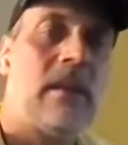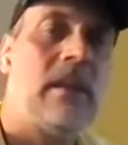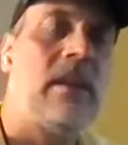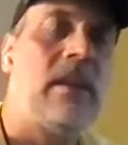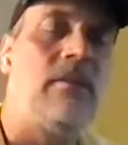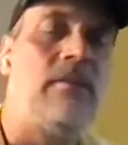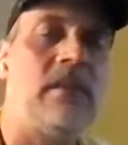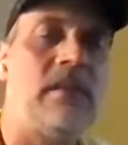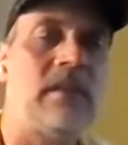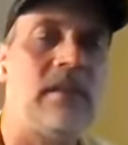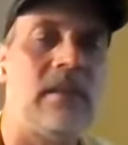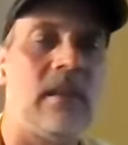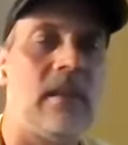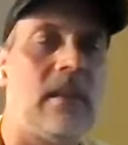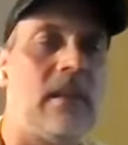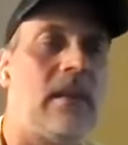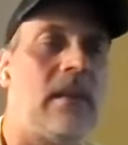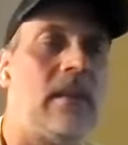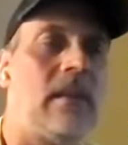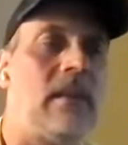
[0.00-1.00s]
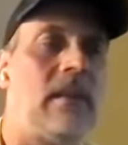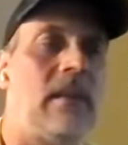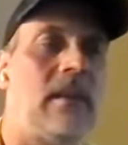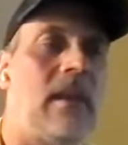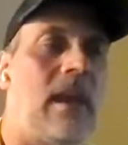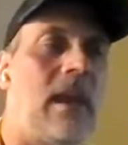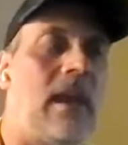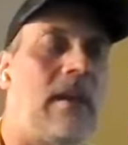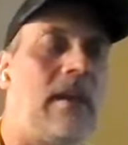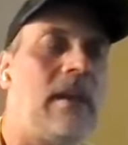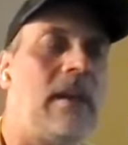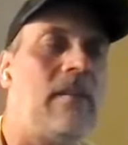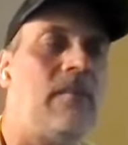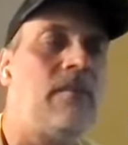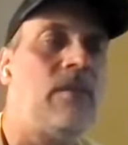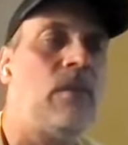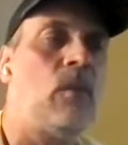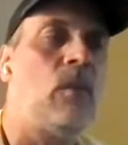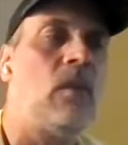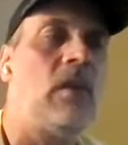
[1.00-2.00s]
give
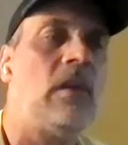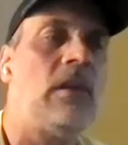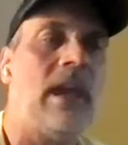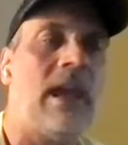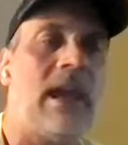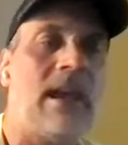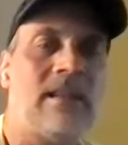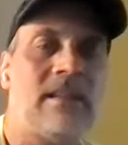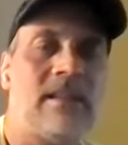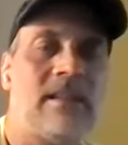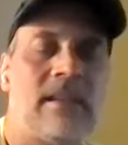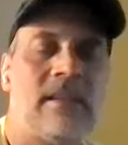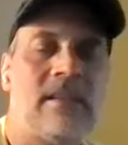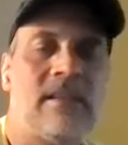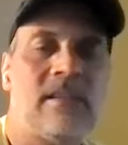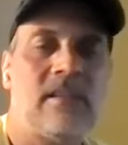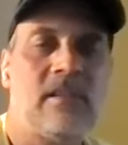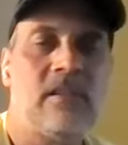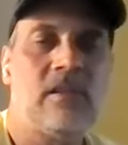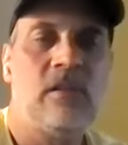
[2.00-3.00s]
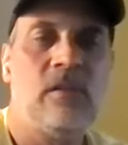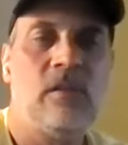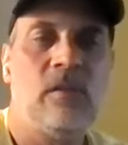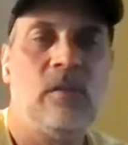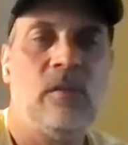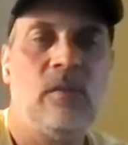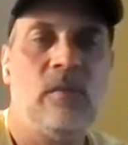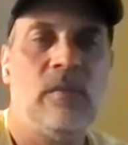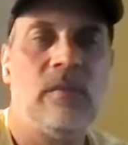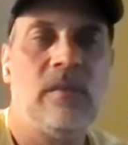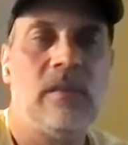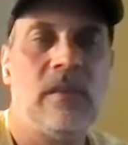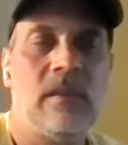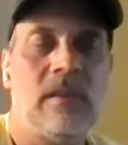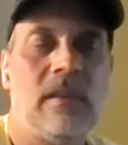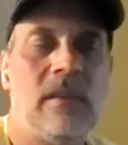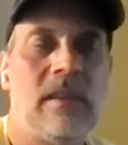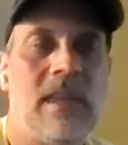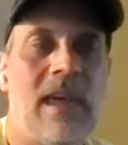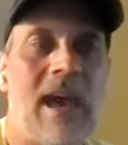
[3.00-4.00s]
the world access to
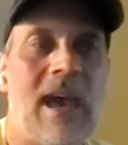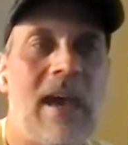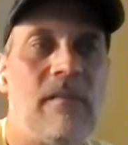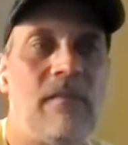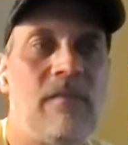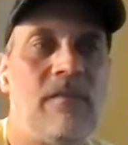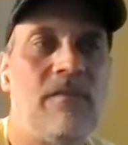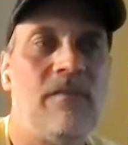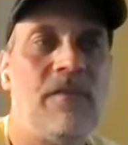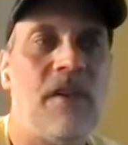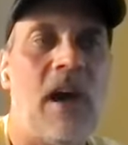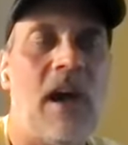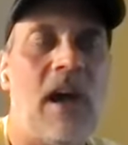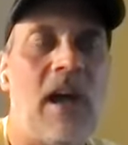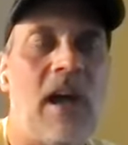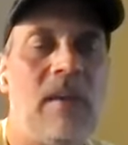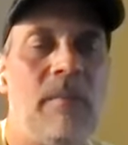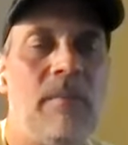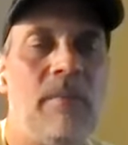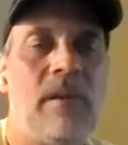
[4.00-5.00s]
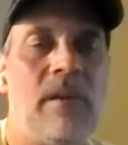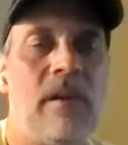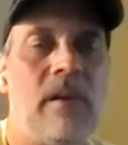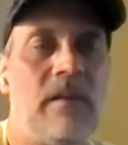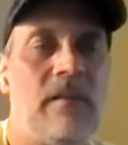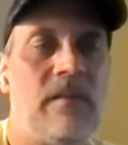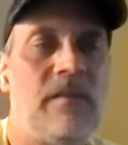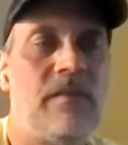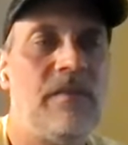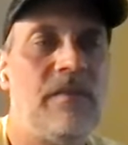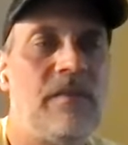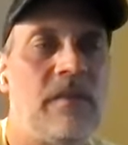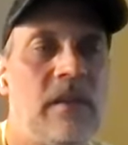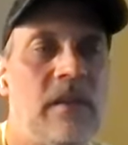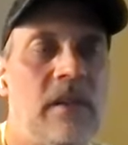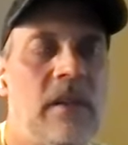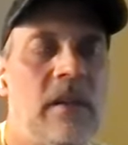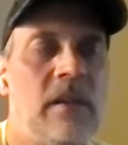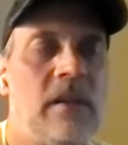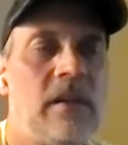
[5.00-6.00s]
that vibe of
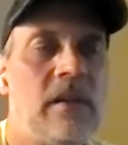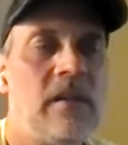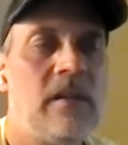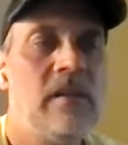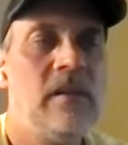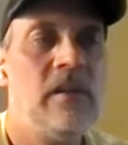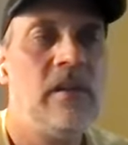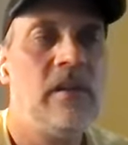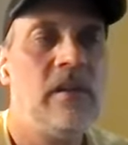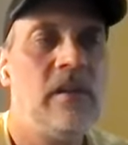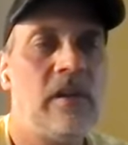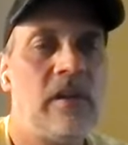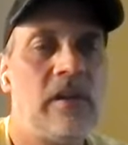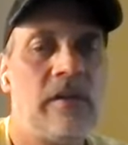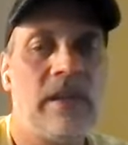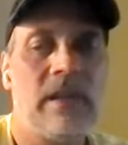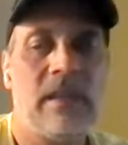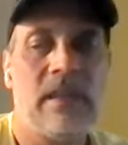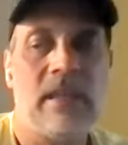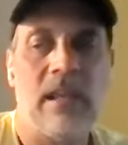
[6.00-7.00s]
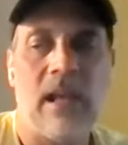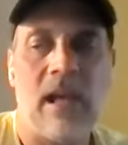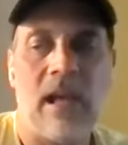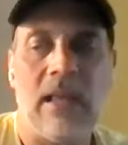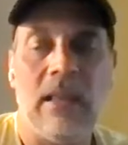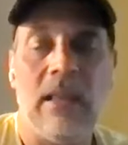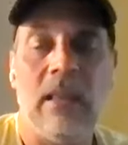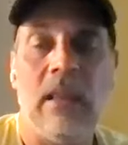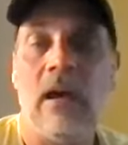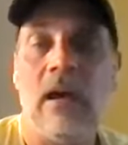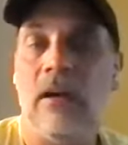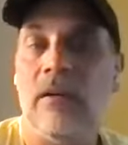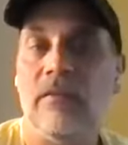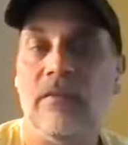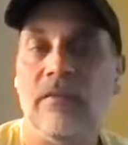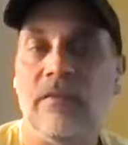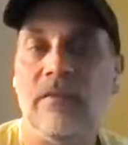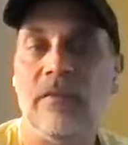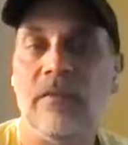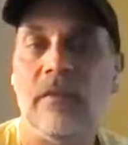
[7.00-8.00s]
nerdery that I
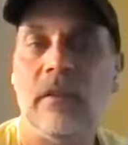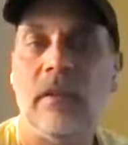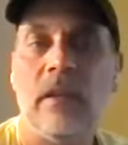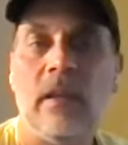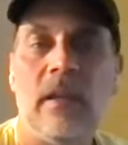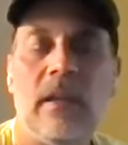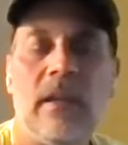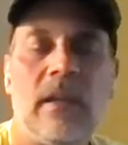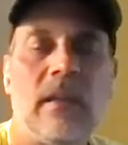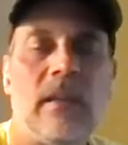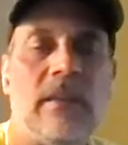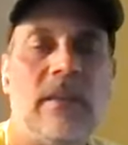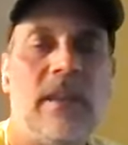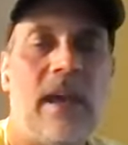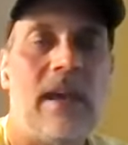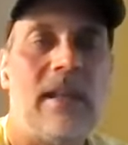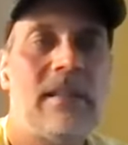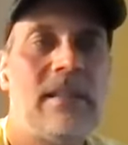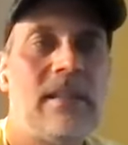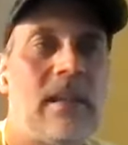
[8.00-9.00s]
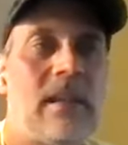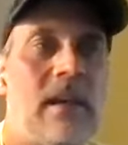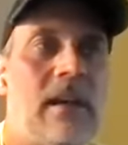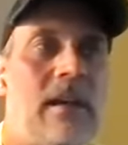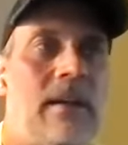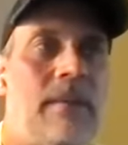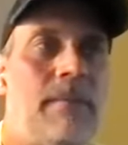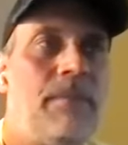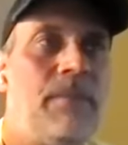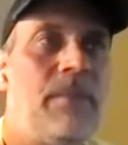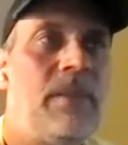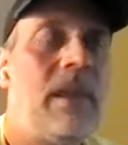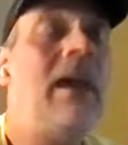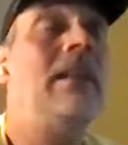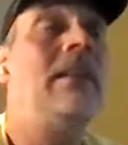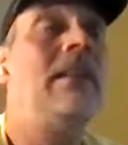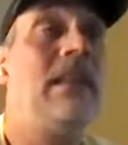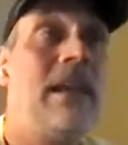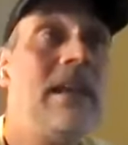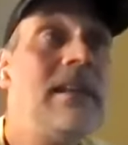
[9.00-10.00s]
love. That
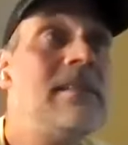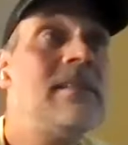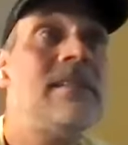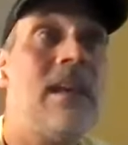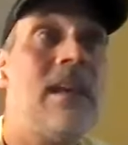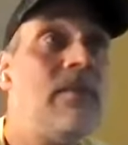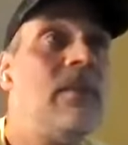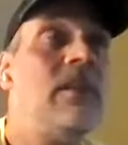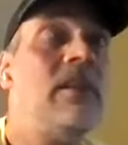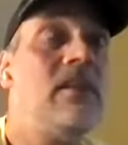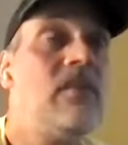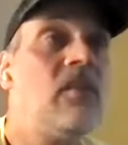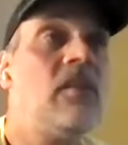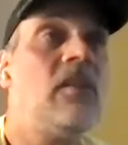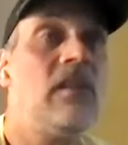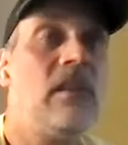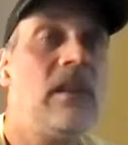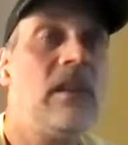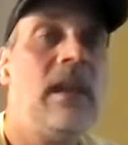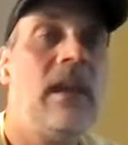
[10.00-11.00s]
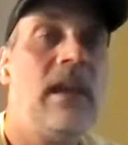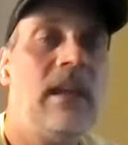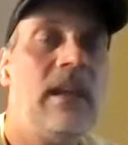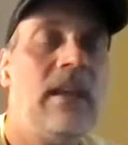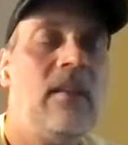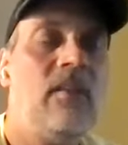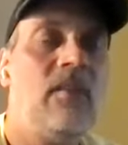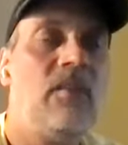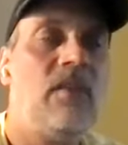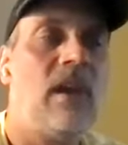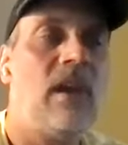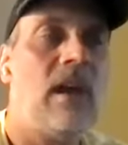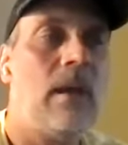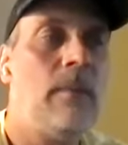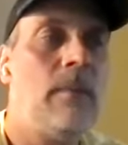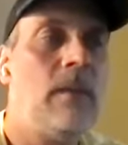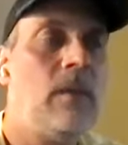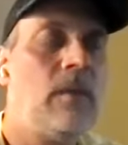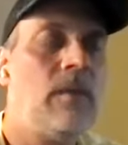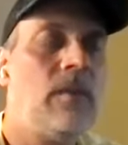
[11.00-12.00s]
late 70s, early 80s
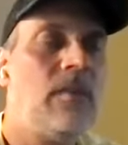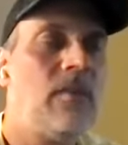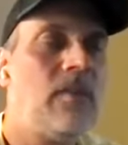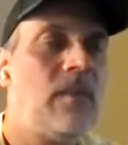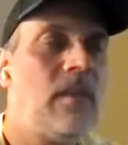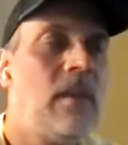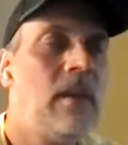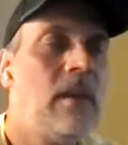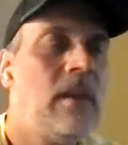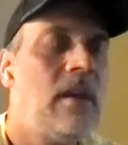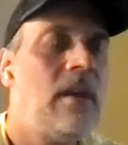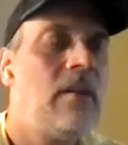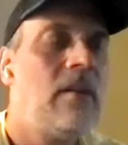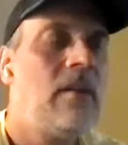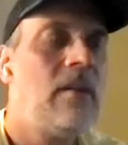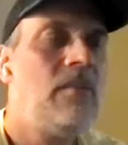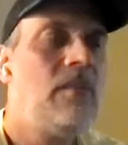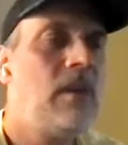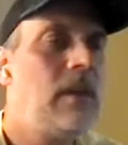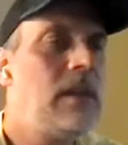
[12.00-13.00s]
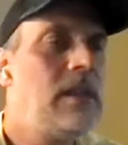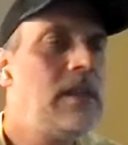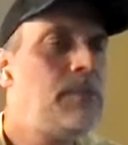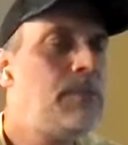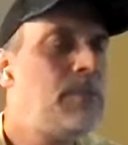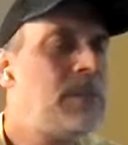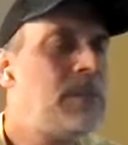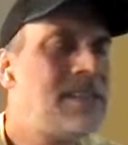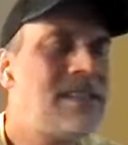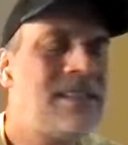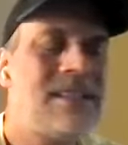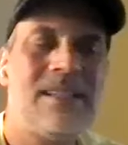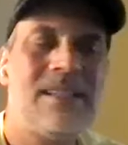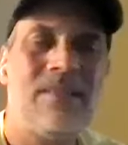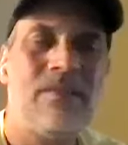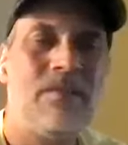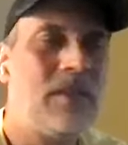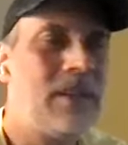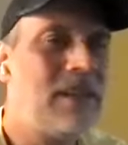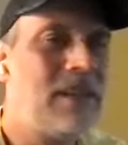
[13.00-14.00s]
vibe. There was a very
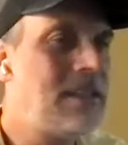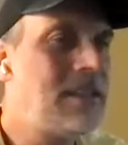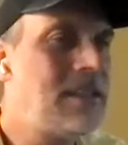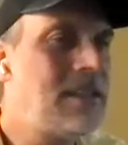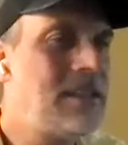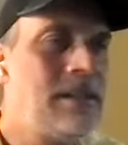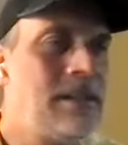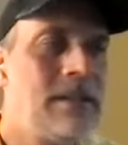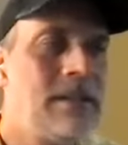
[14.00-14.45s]
specific,